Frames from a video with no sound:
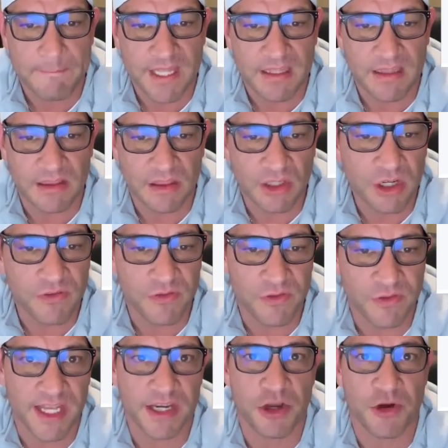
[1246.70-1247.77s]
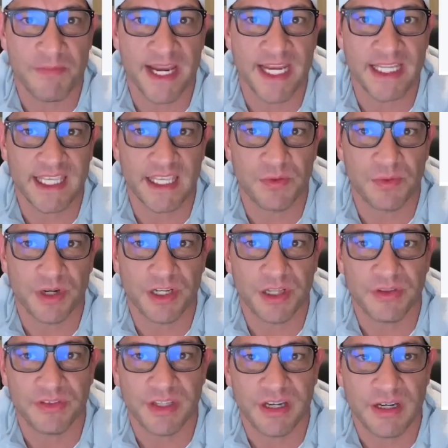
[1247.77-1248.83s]
look for that domain key. We're going to go
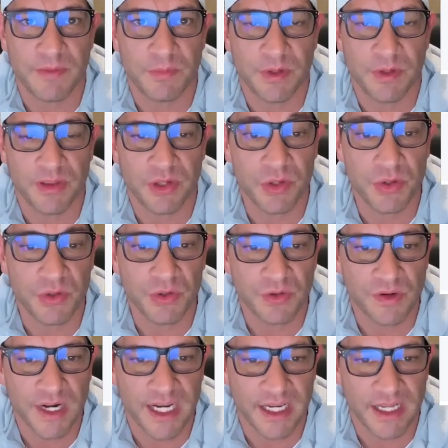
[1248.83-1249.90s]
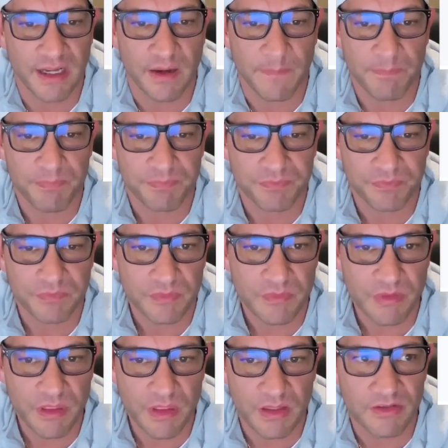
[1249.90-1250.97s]
set it up with Google right now.
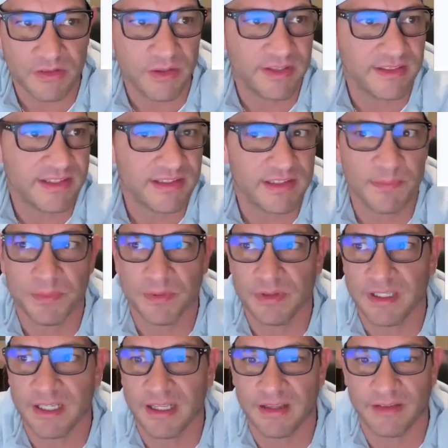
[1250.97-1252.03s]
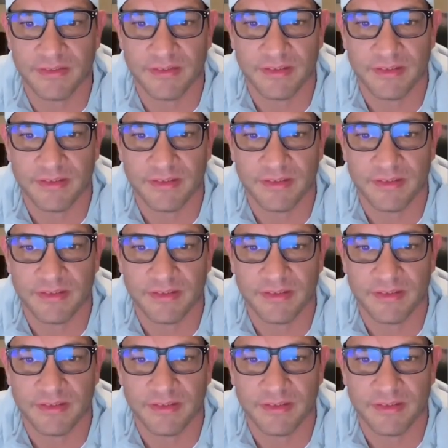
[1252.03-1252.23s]
So it's as simple as,